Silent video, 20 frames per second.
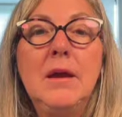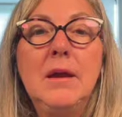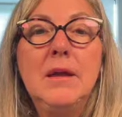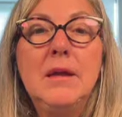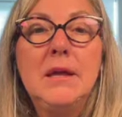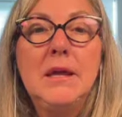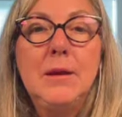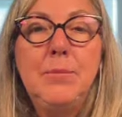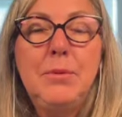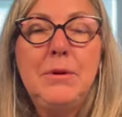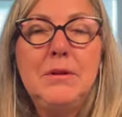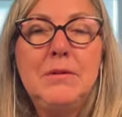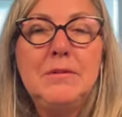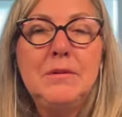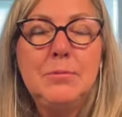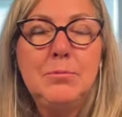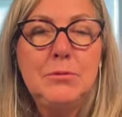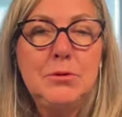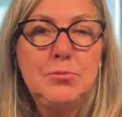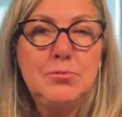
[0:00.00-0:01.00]
Keeping a
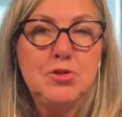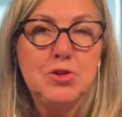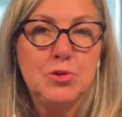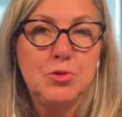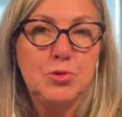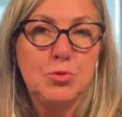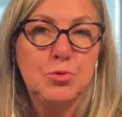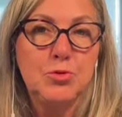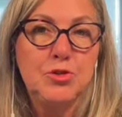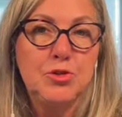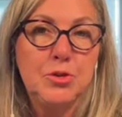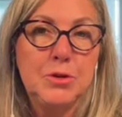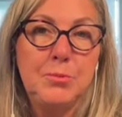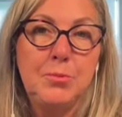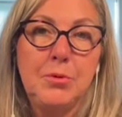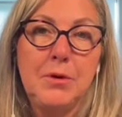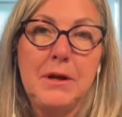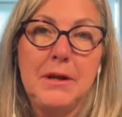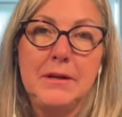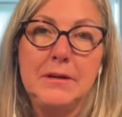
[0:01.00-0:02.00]
symptom journal during
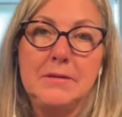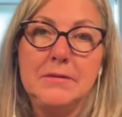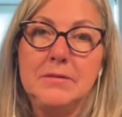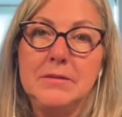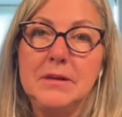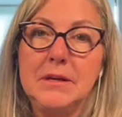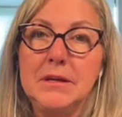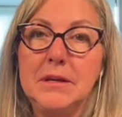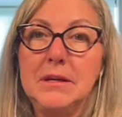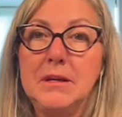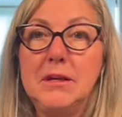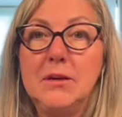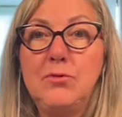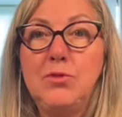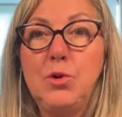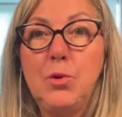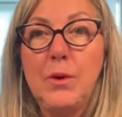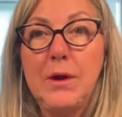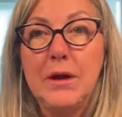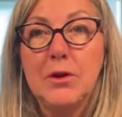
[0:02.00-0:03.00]
pregnancy can give
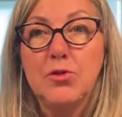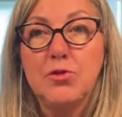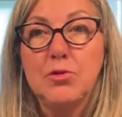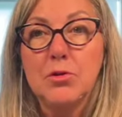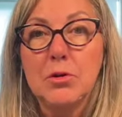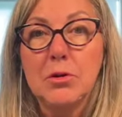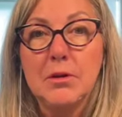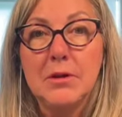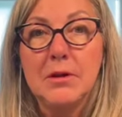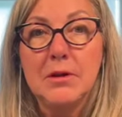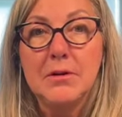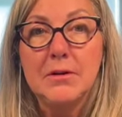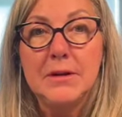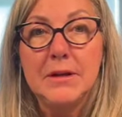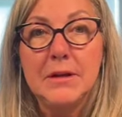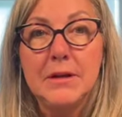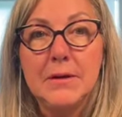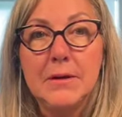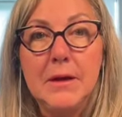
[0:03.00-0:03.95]
you extra clarity.